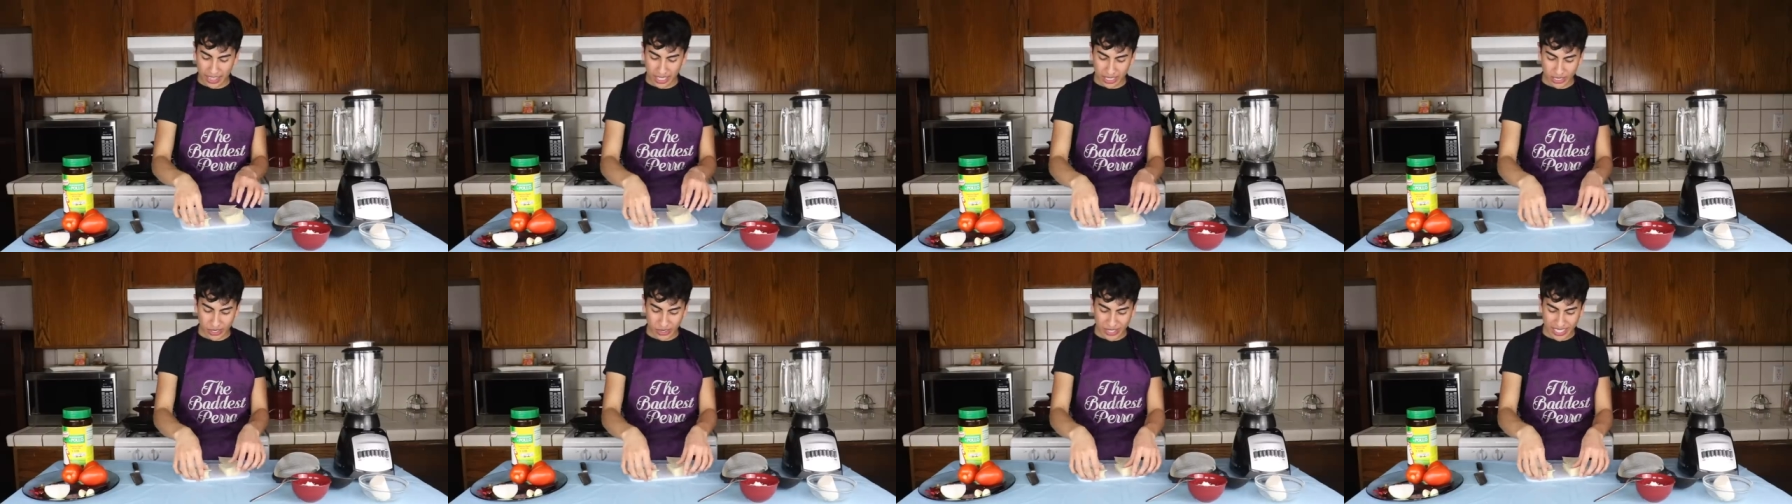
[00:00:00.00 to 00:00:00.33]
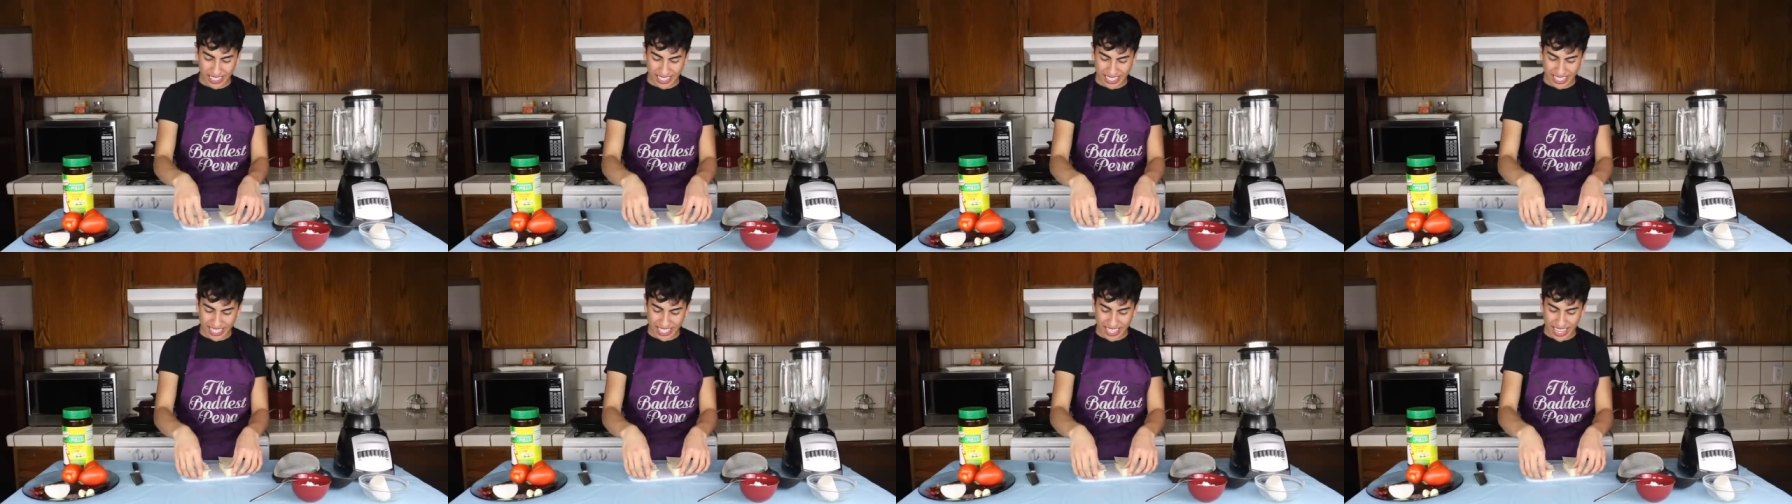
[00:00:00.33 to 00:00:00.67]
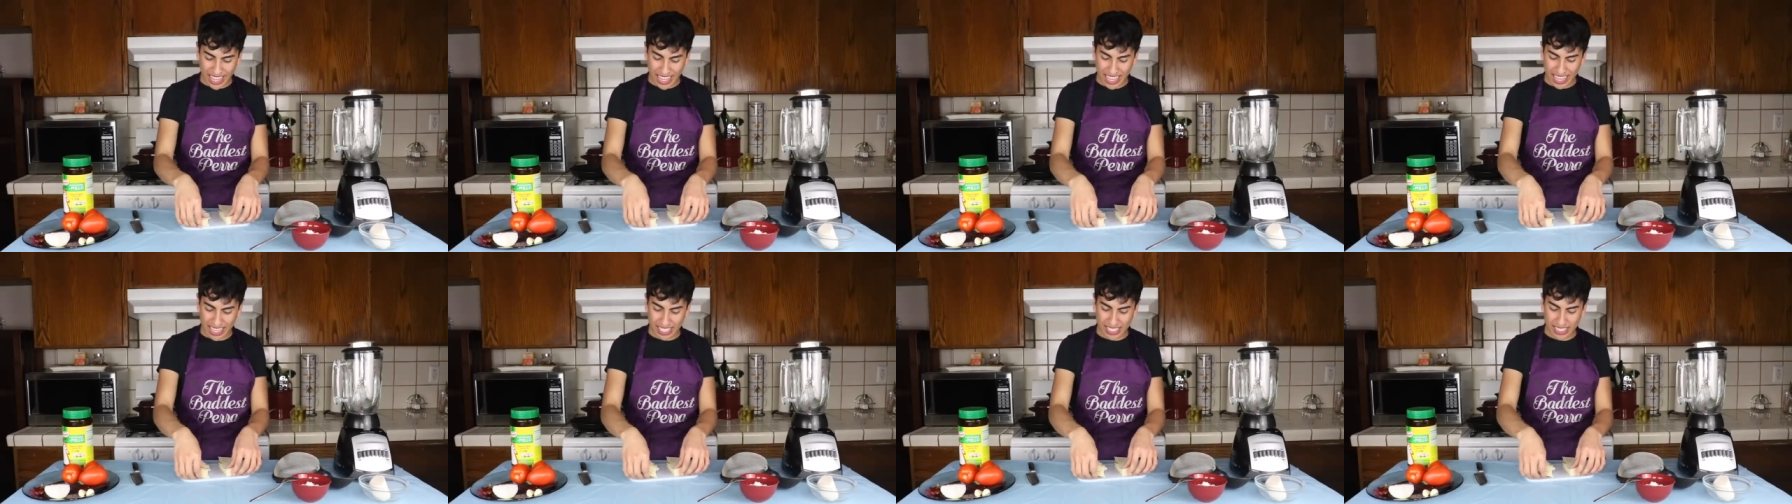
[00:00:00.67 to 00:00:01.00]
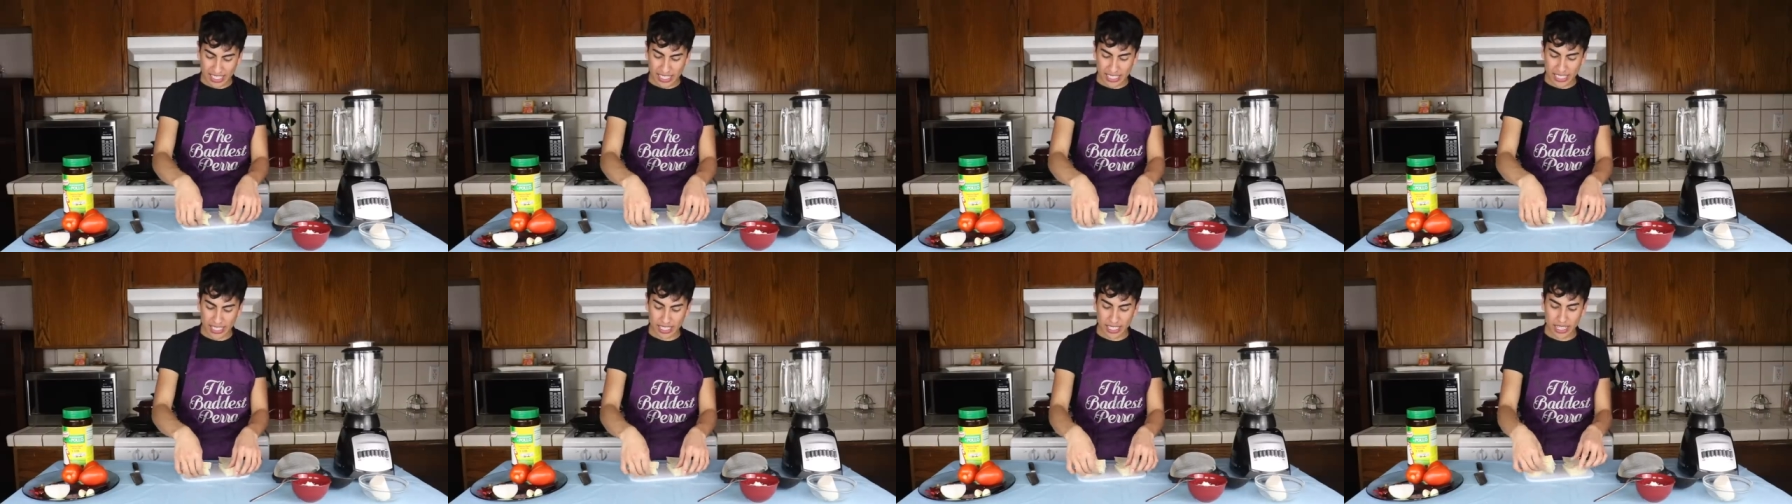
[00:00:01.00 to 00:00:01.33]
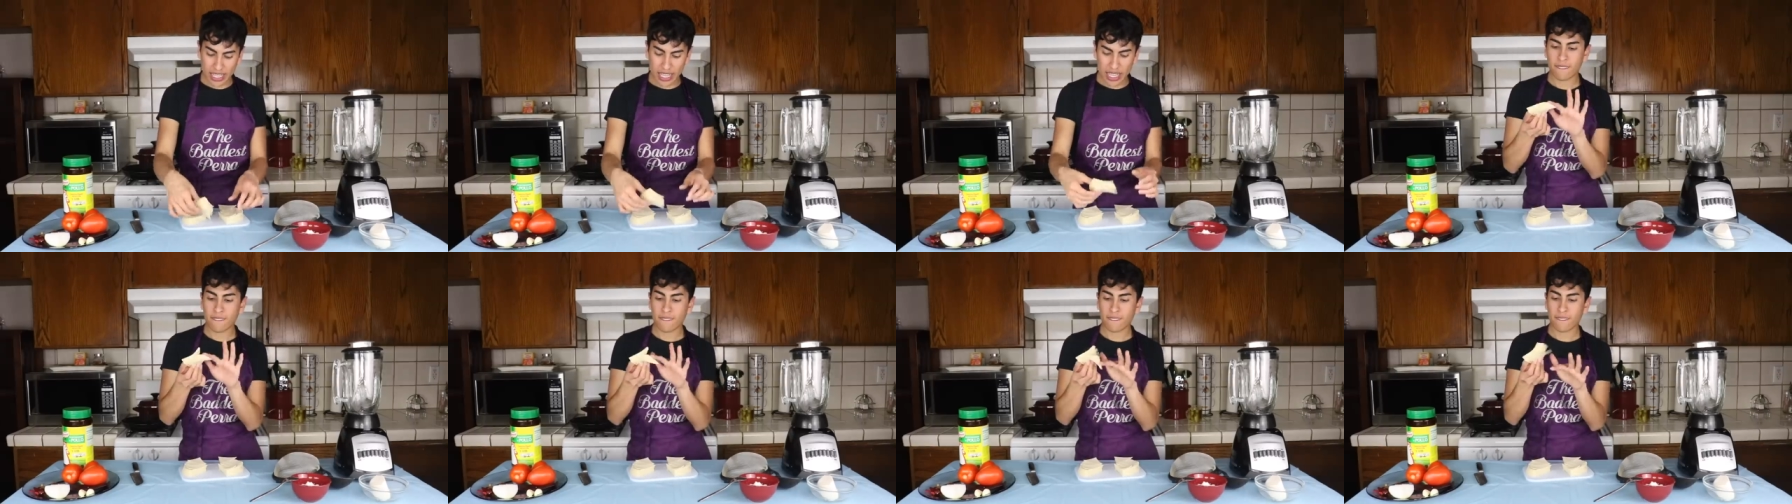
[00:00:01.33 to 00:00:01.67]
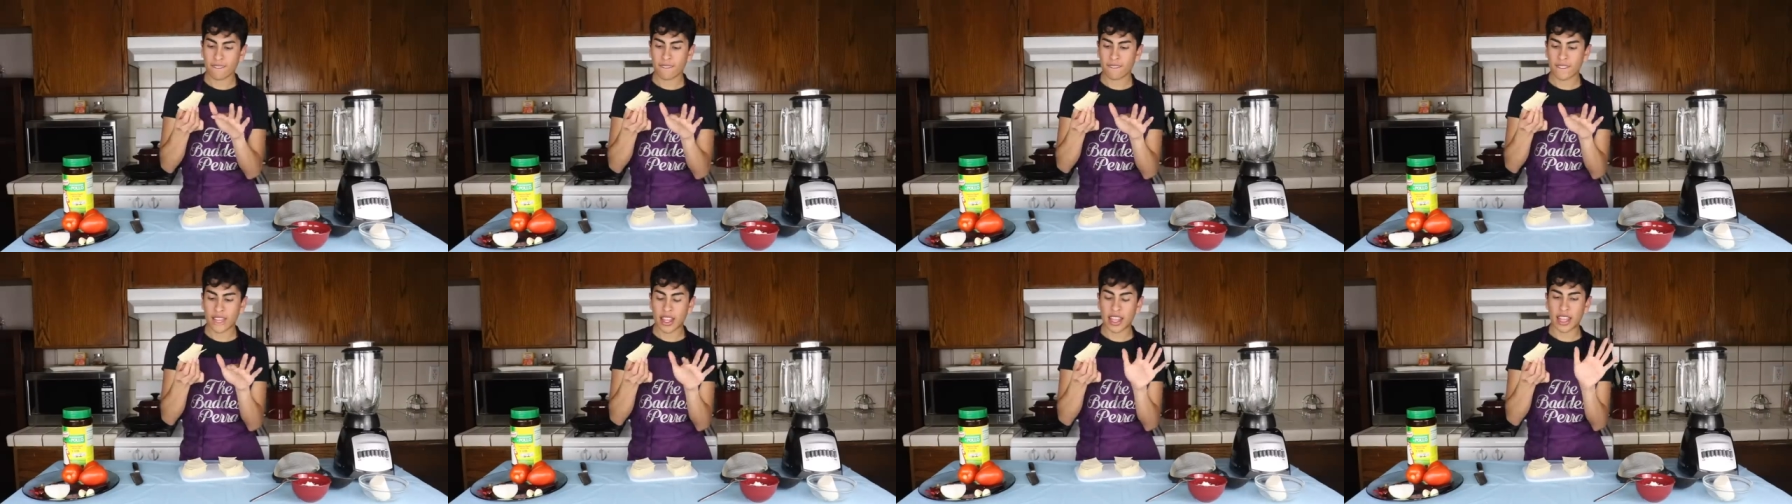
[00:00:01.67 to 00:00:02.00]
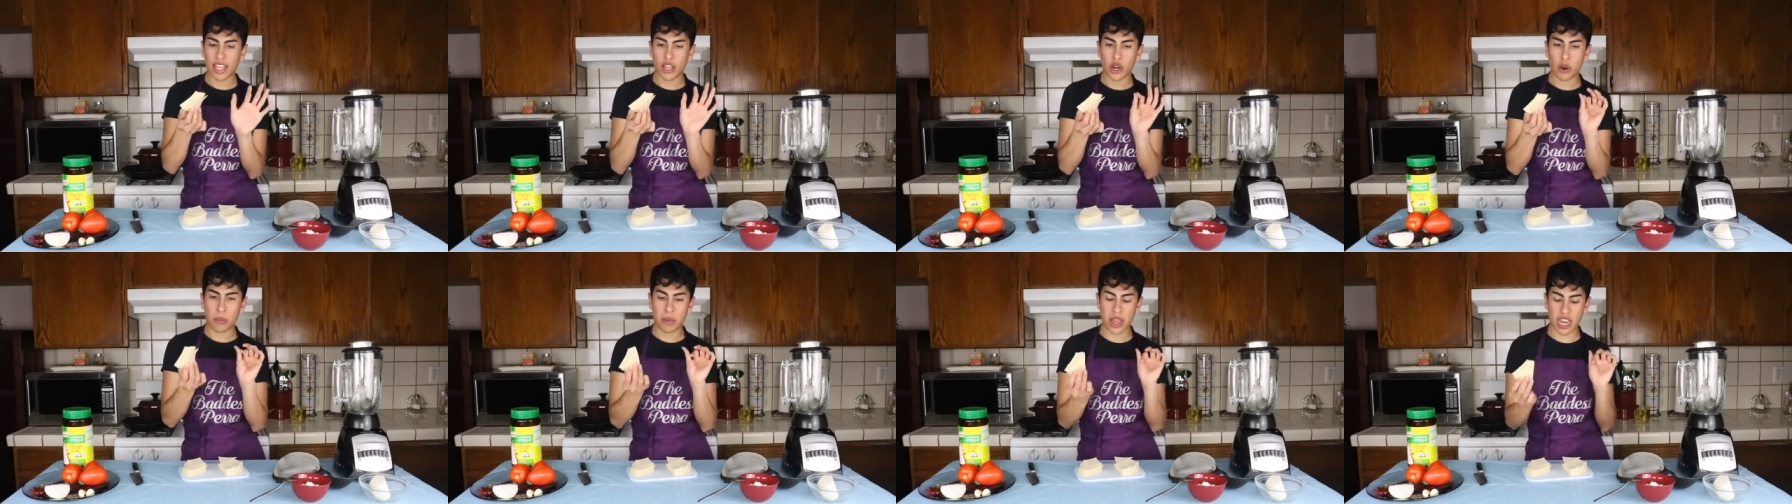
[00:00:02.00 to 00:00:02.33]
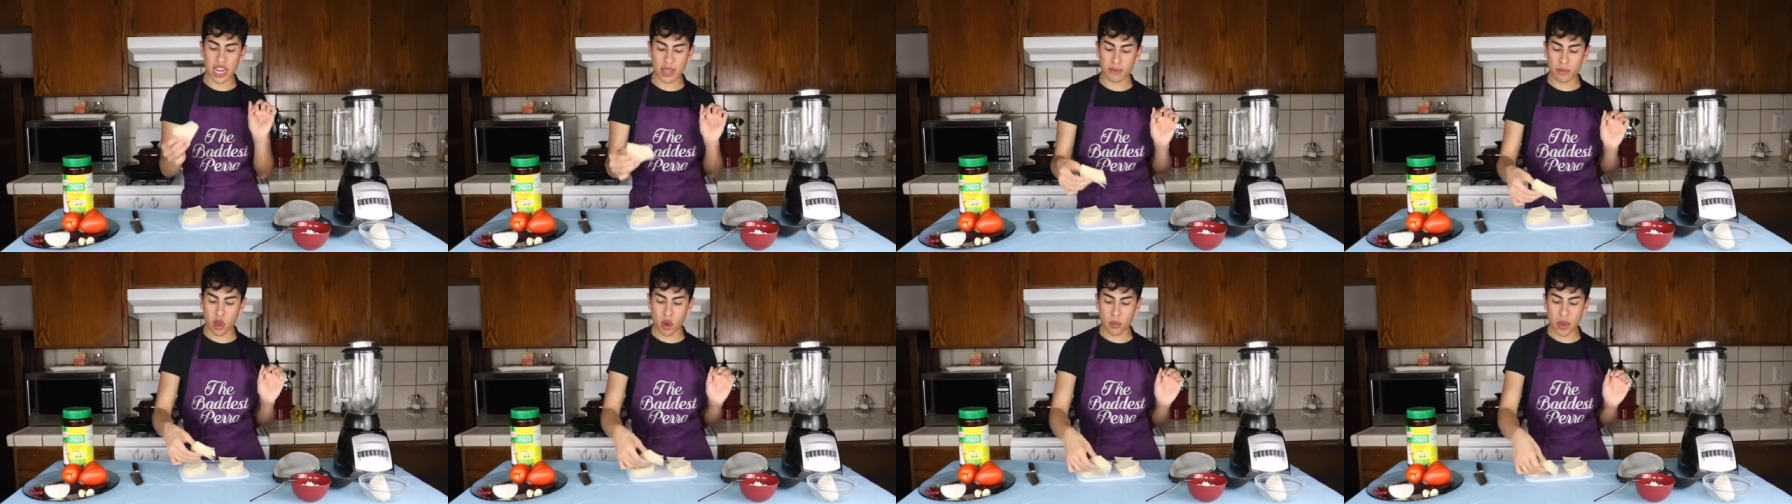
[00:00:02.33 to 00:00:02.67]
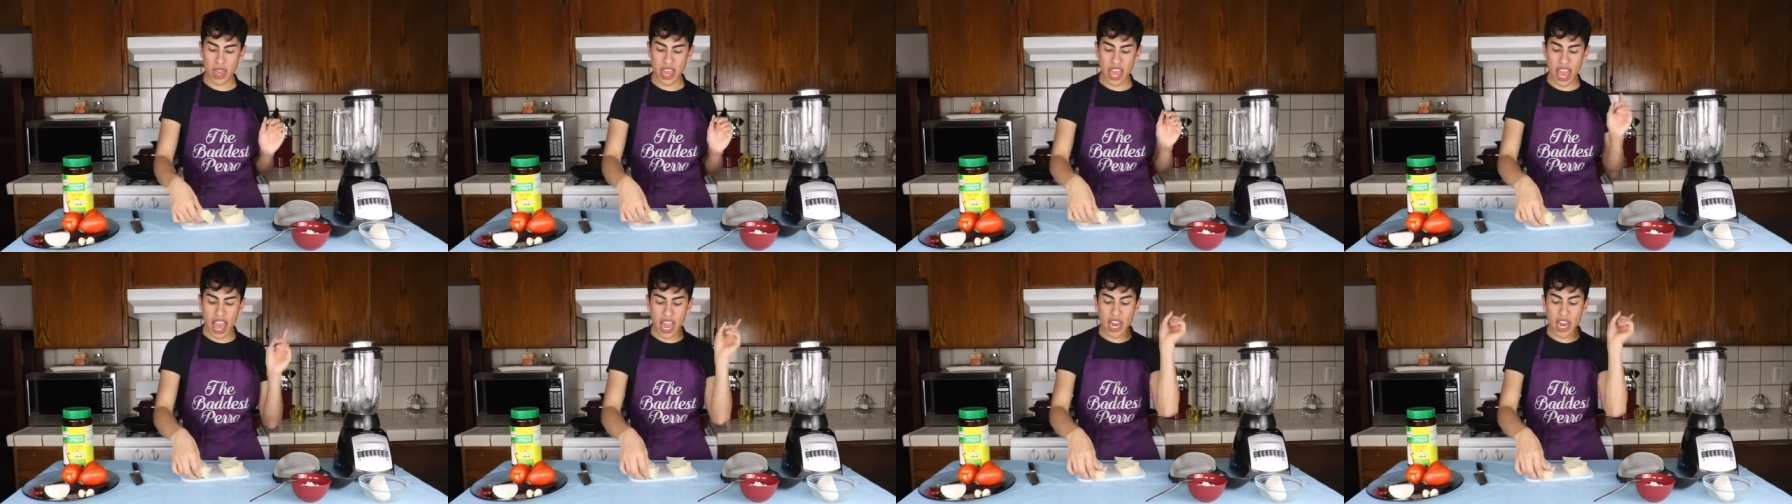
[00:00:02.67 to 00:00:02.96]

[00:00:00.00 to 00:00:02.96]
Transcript: the tortillas little money moment.